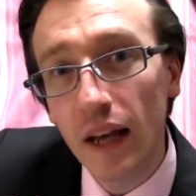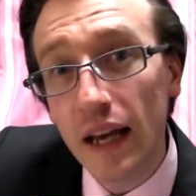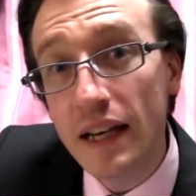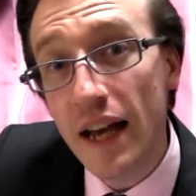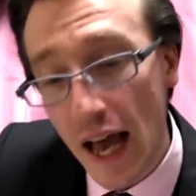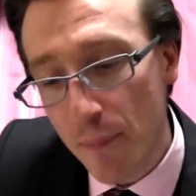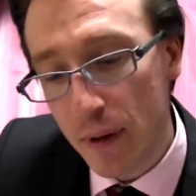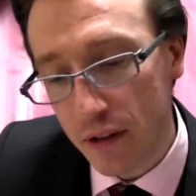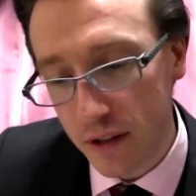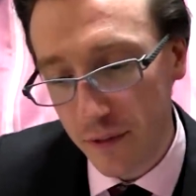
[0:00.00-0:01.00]
it
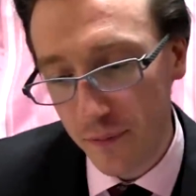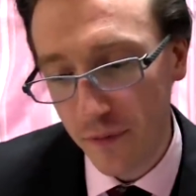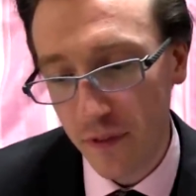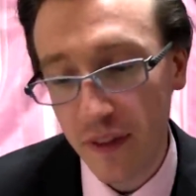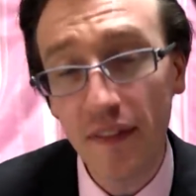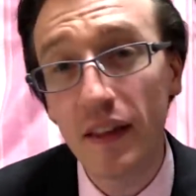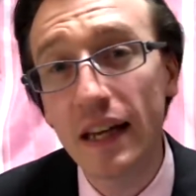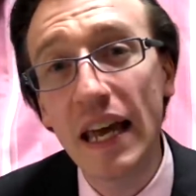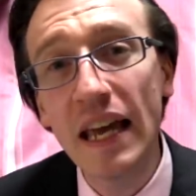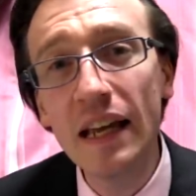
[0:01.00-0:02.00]
happened that the
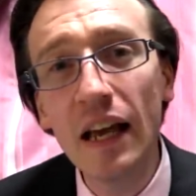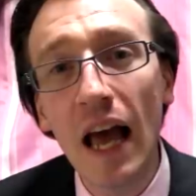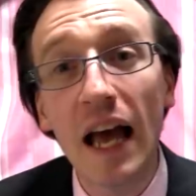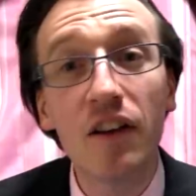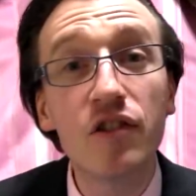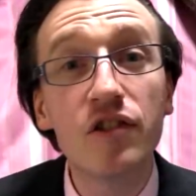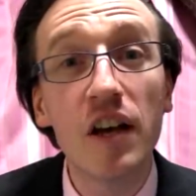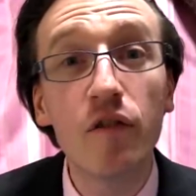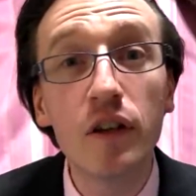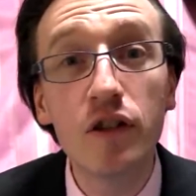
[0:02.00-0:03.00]
king had
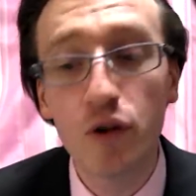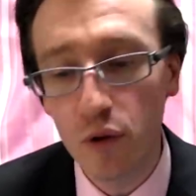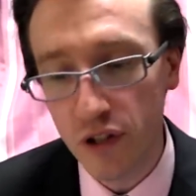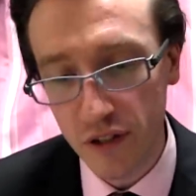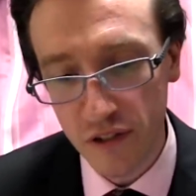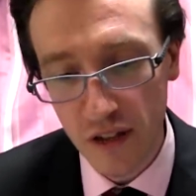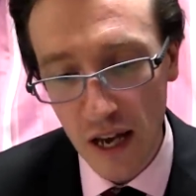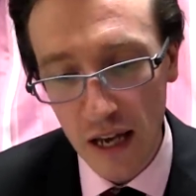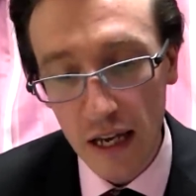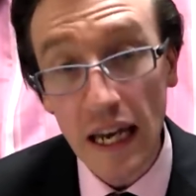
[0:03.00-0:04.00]
7 daughters,
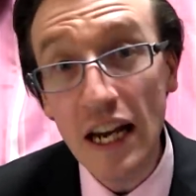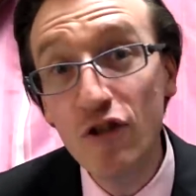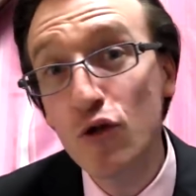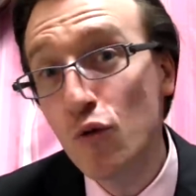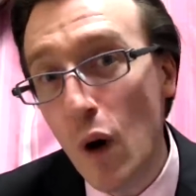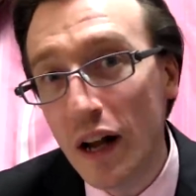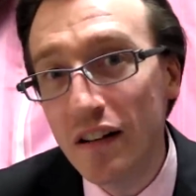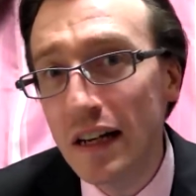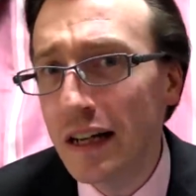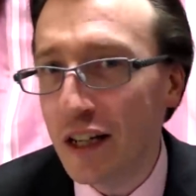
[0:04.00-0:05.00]
each
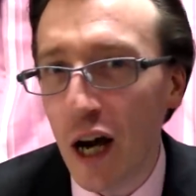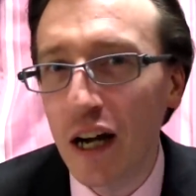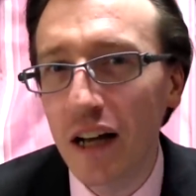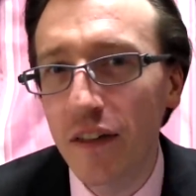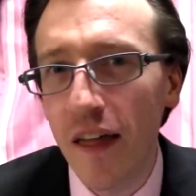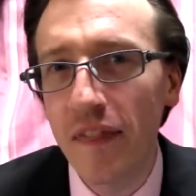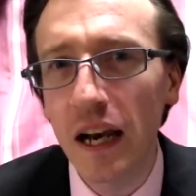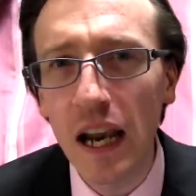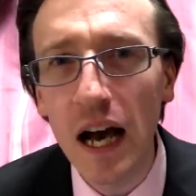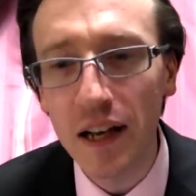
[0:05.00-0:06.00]
one younger than the
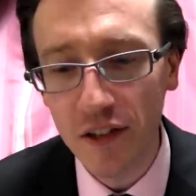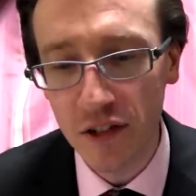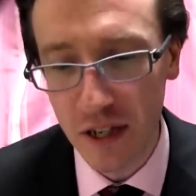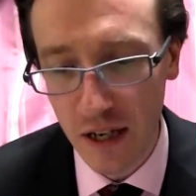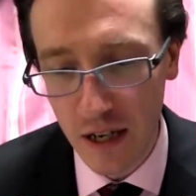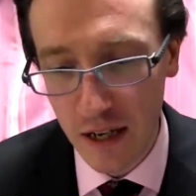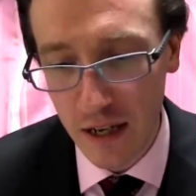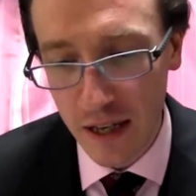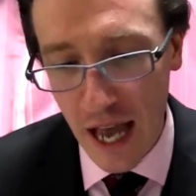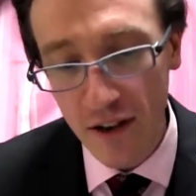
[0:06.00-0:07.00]
last,
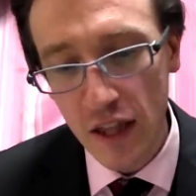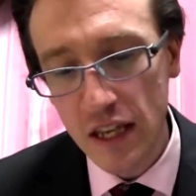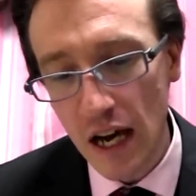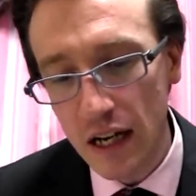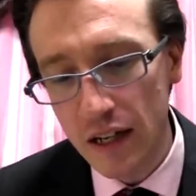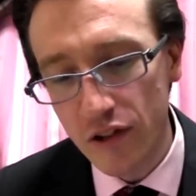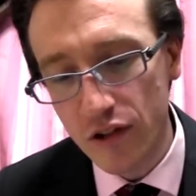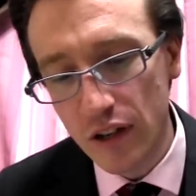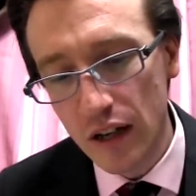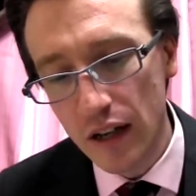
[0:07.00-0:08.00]
and the
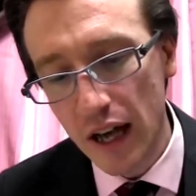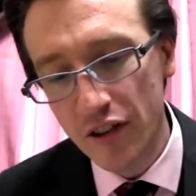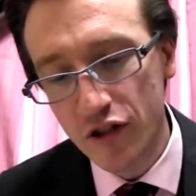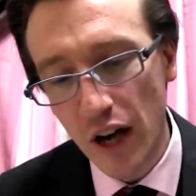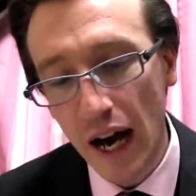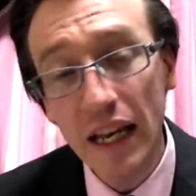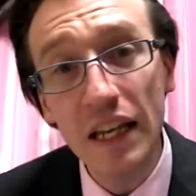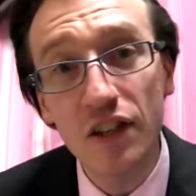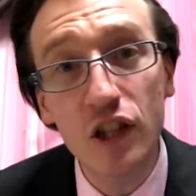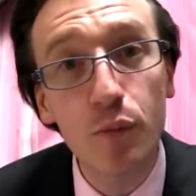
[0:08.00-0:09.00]
youngest and
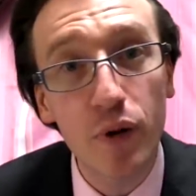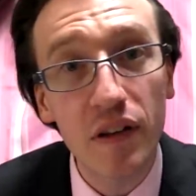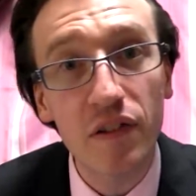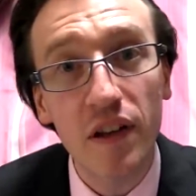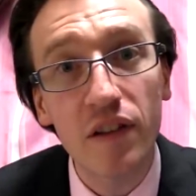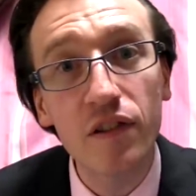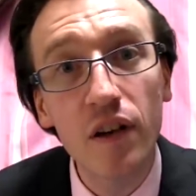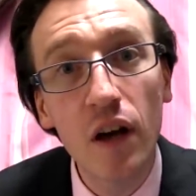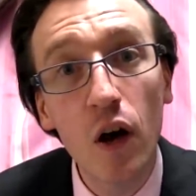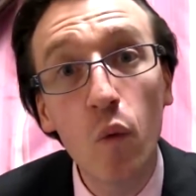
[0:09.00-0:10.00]
tiniest princess
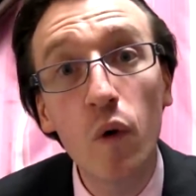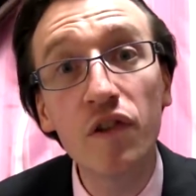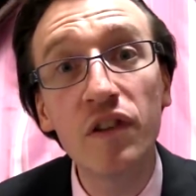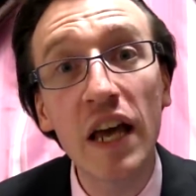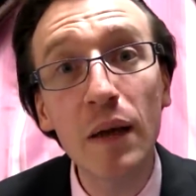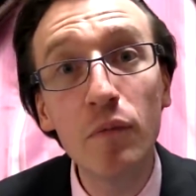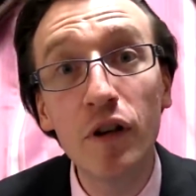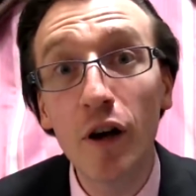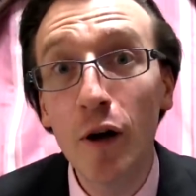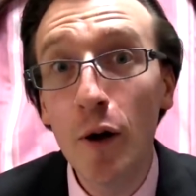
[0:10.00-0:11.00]
was named
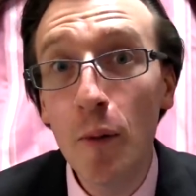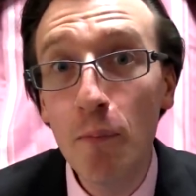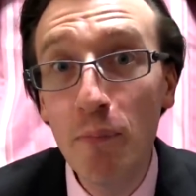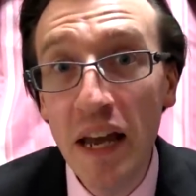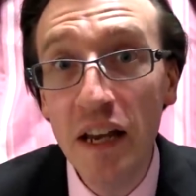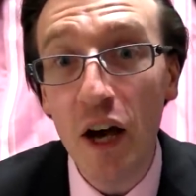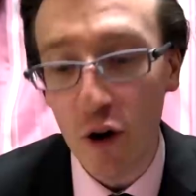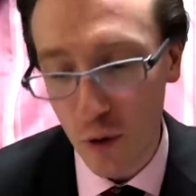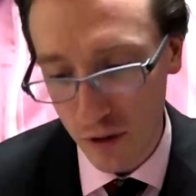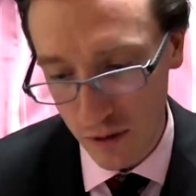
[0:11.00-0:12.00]

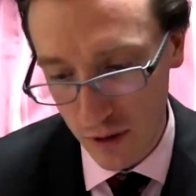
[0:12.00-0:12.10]
Bingo.